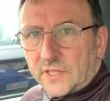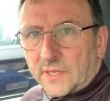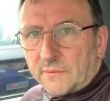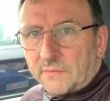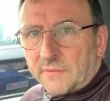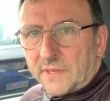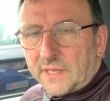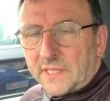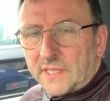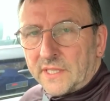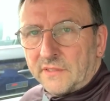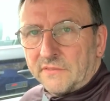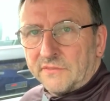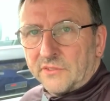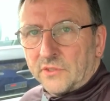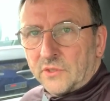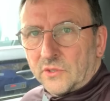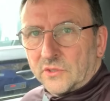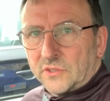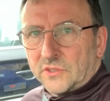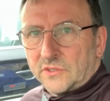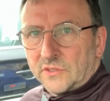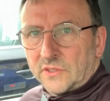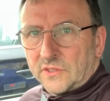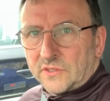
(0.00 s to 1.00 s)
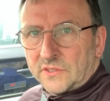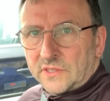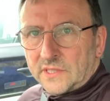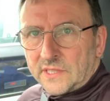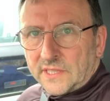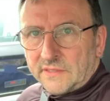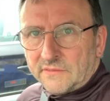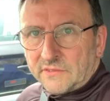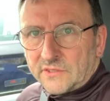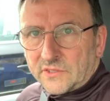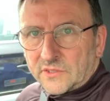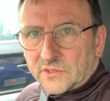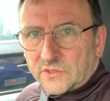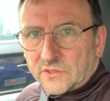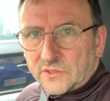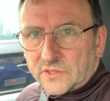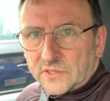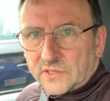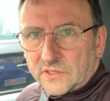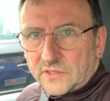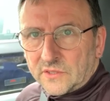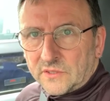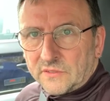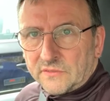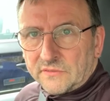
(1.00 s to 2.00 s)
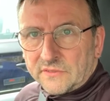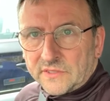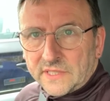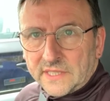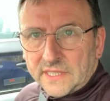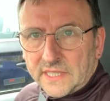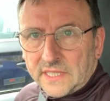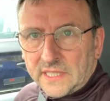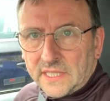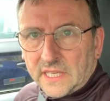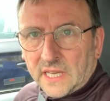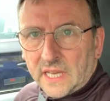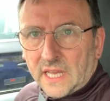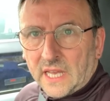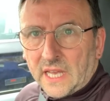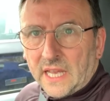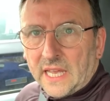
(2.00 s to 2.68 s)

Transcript: I'm very fortunate to live in such a lovely